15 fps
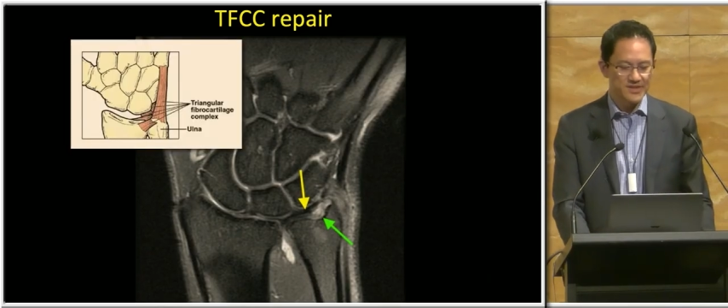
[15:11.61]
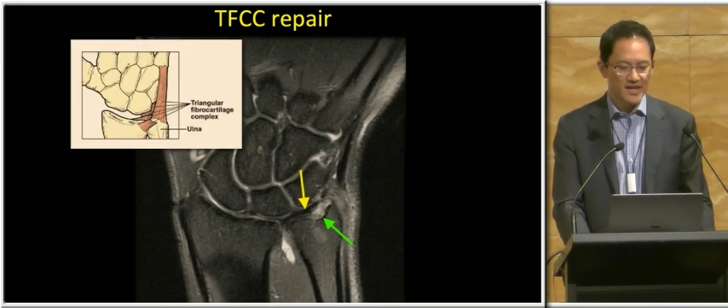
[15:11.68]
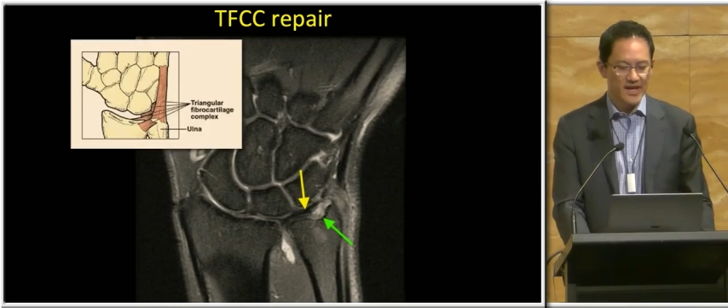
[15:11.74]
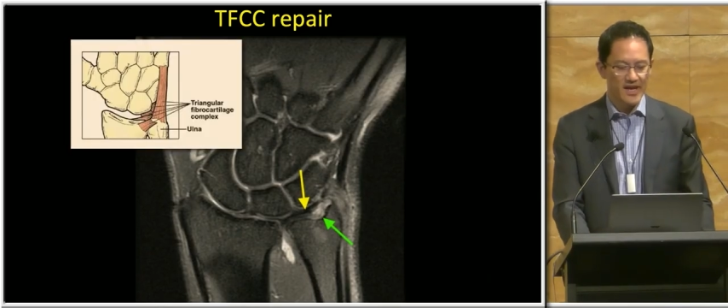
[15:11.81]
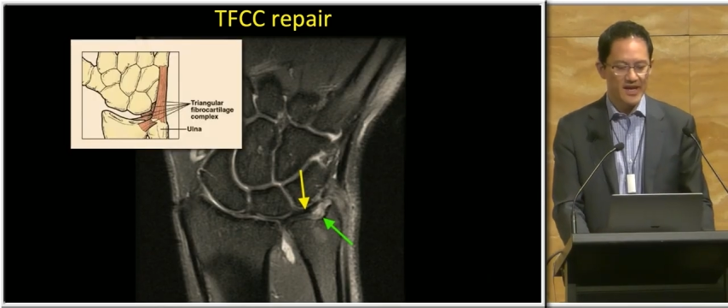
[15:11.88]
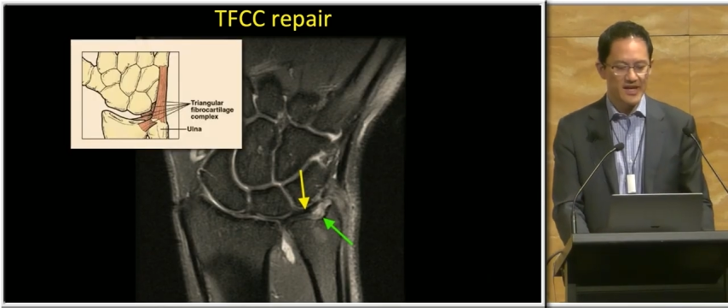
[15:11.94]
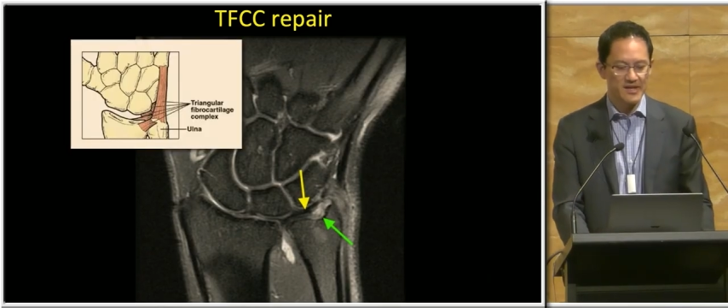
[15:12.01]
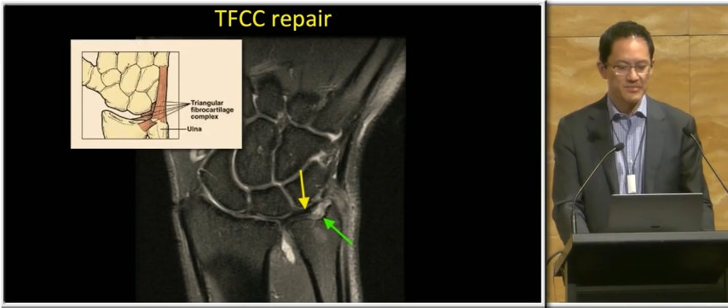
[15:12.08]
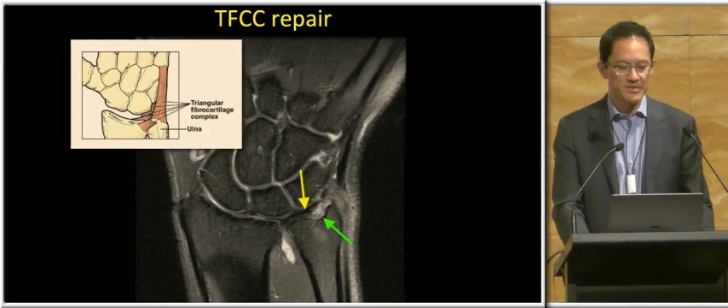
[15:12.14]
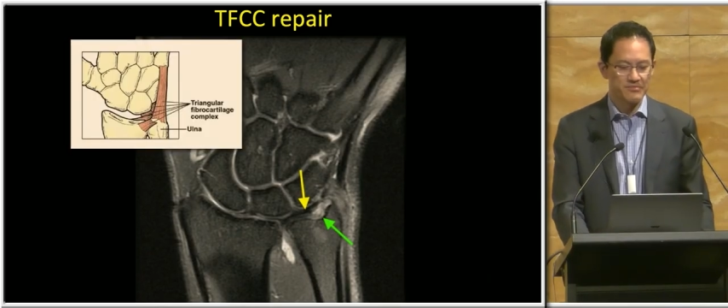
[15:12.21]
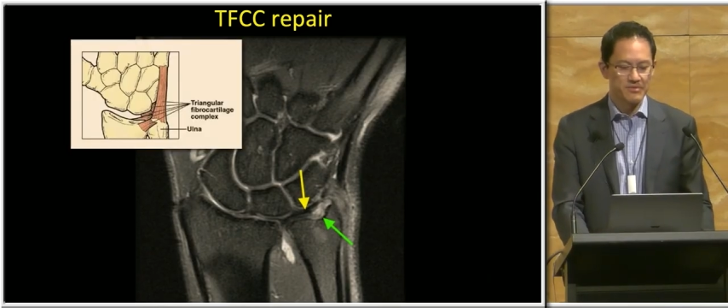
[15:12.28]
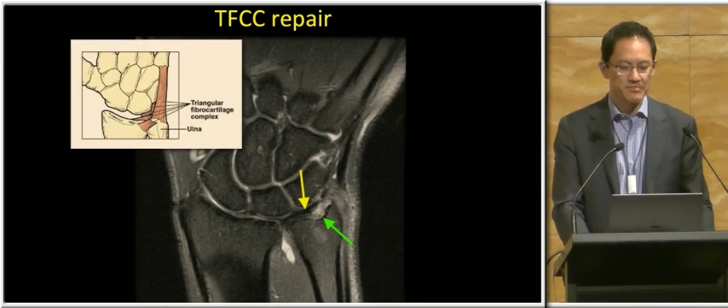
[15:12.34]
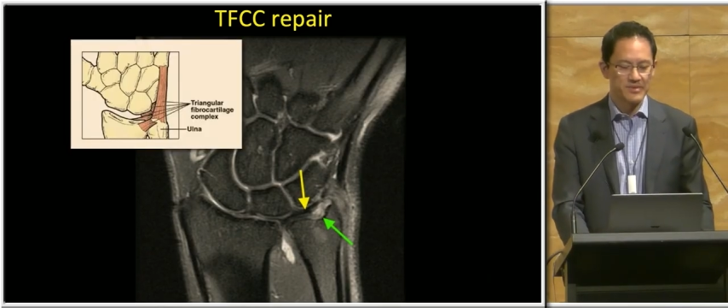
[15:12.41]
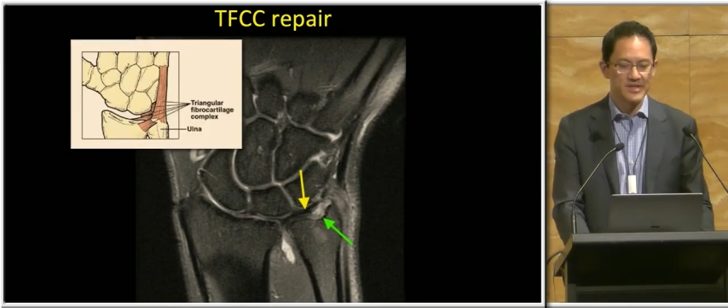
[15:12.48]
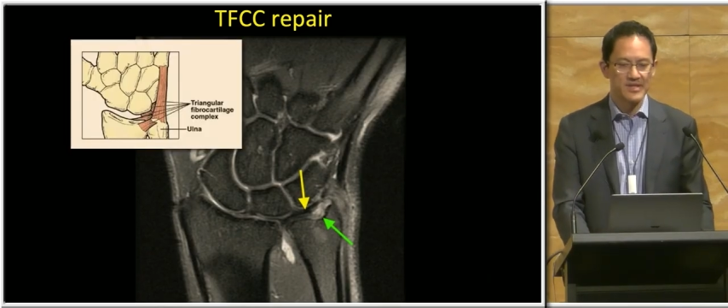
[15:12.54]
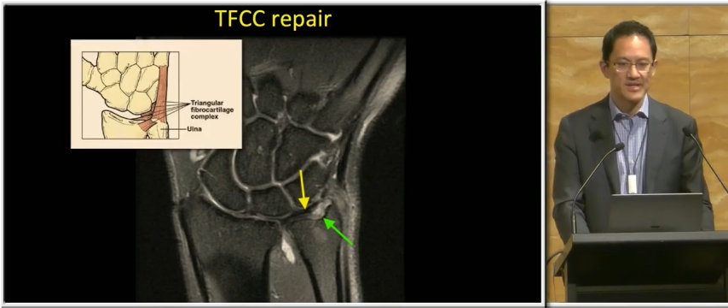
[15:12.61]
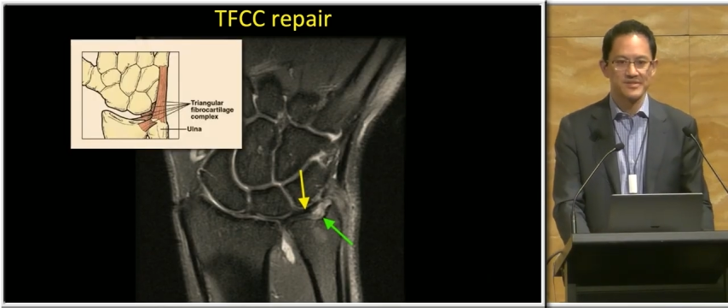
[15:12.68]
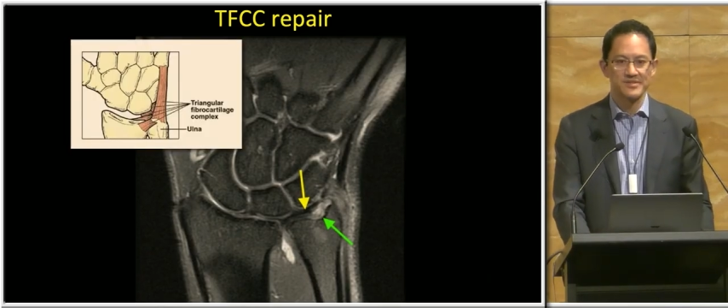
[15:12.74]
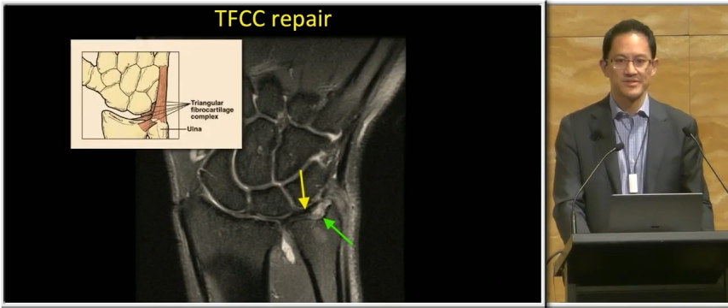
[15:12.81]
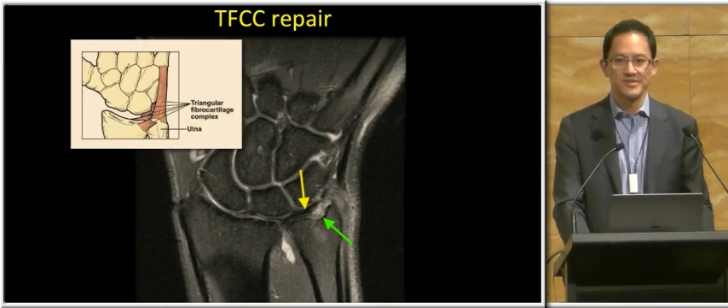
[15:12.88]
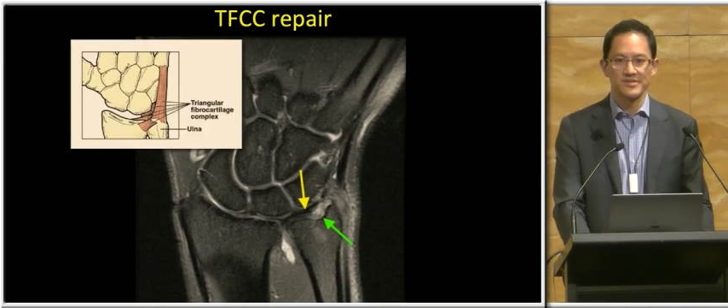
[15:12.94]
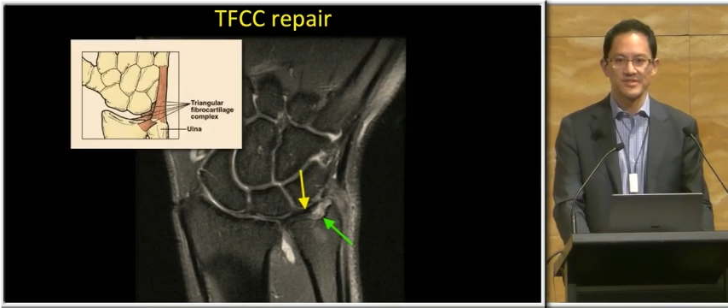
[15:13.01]
can be repaired
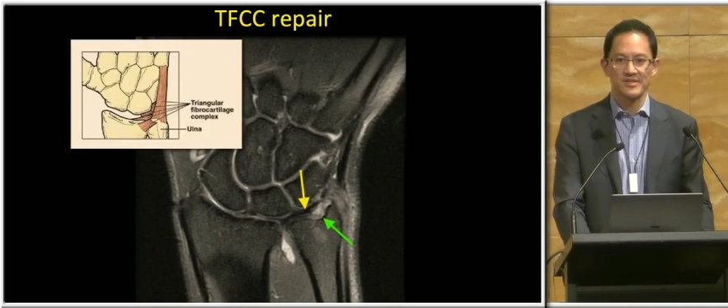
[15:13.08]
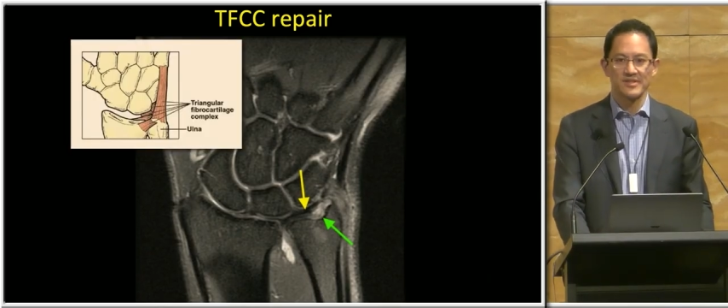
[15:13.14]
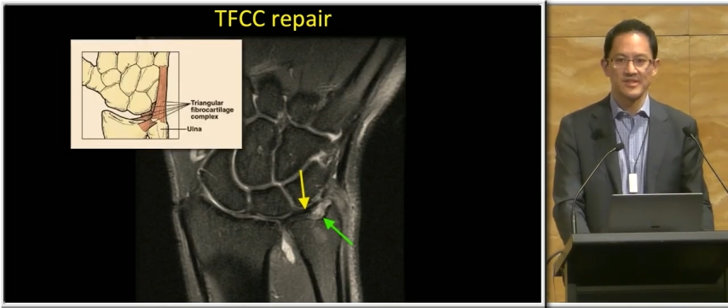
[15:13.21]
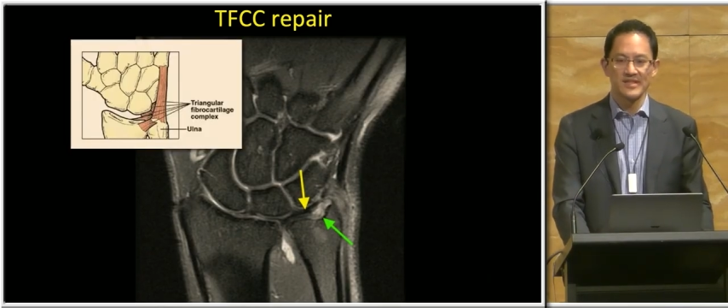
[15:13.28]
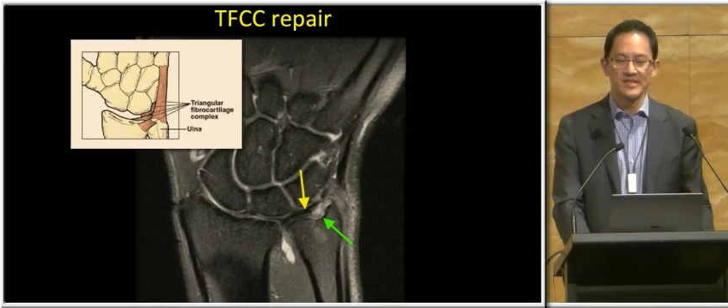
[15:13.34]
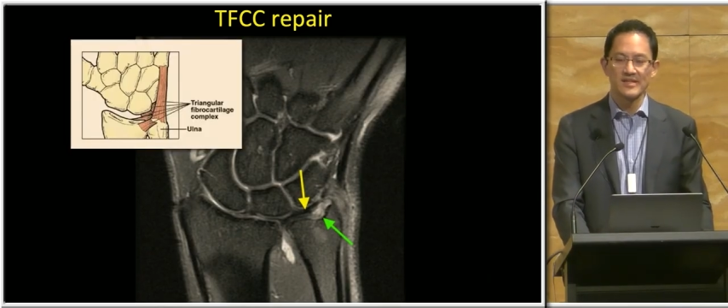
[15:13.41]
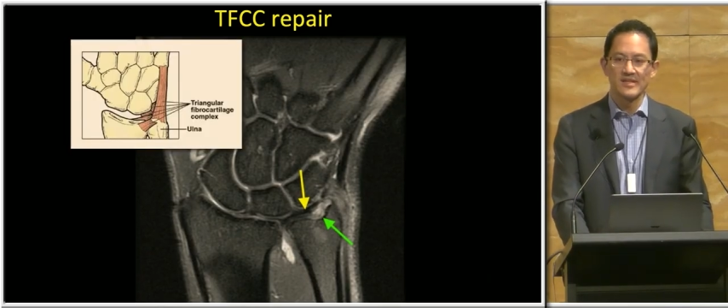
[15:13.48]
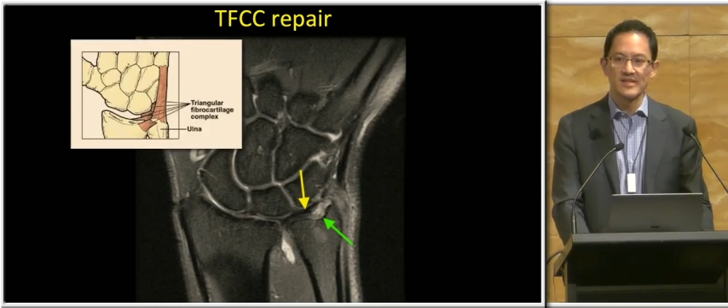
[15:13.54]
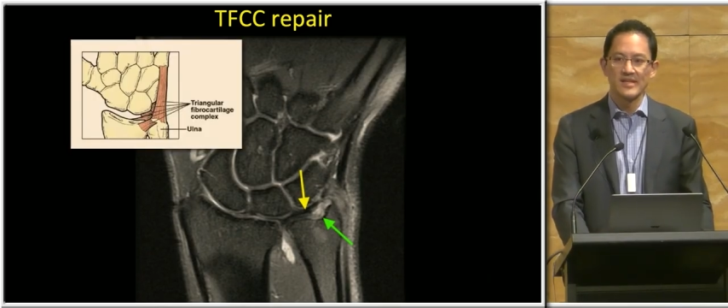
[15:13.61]
surgically